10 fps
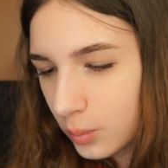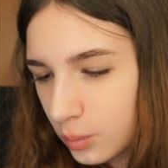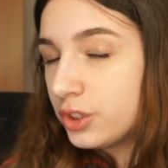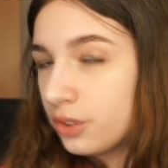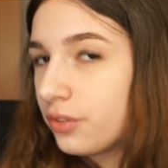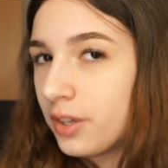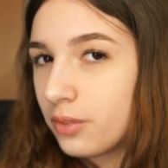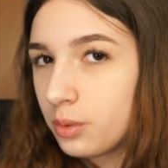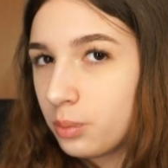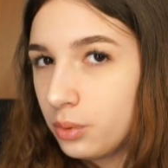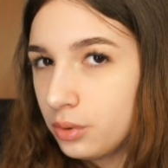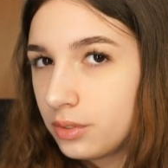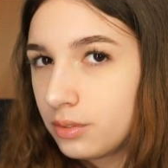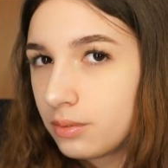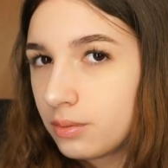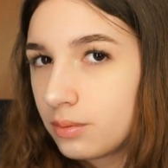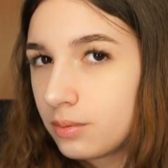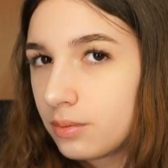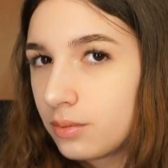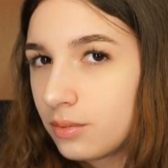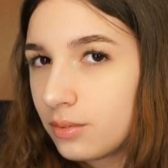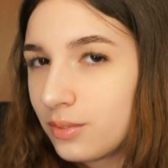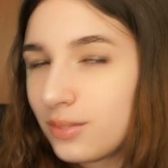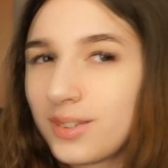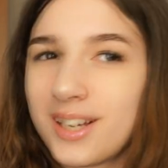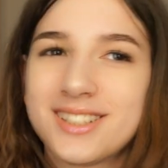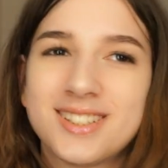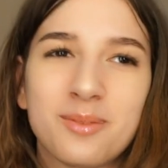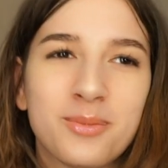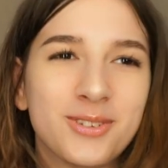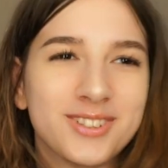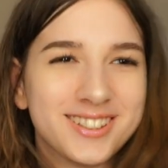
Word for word: What's your favorite food? I said food.